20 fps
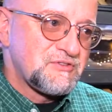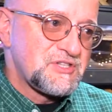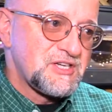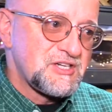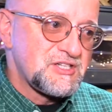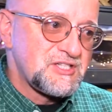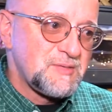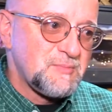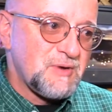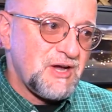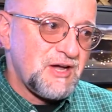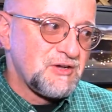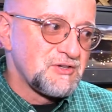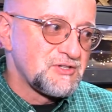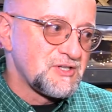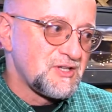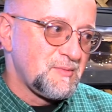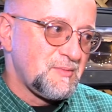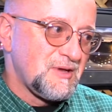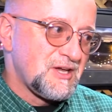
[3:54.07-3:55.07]
60
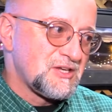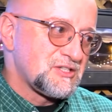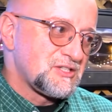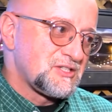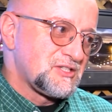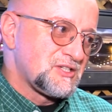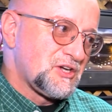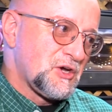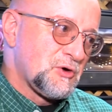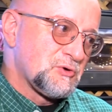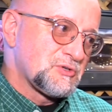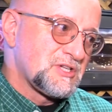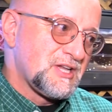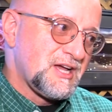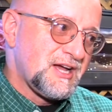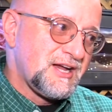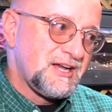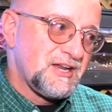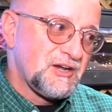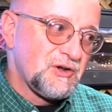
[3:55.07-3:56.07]
miles of the best
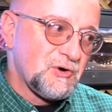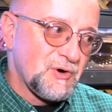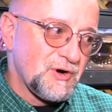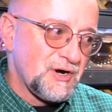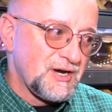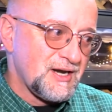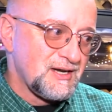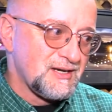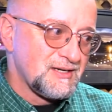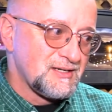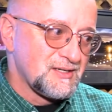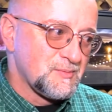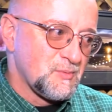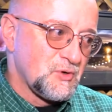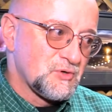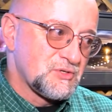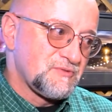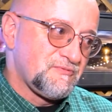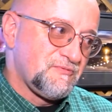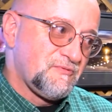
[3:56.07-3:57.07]
coastline in Oregon,
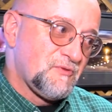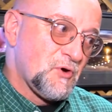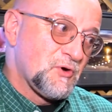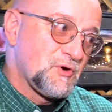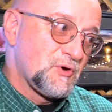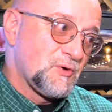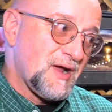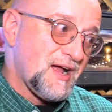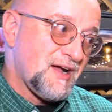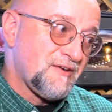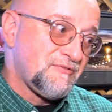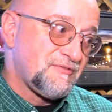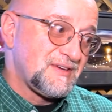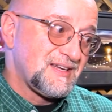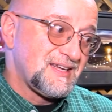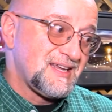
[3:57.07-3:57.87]
most photographed,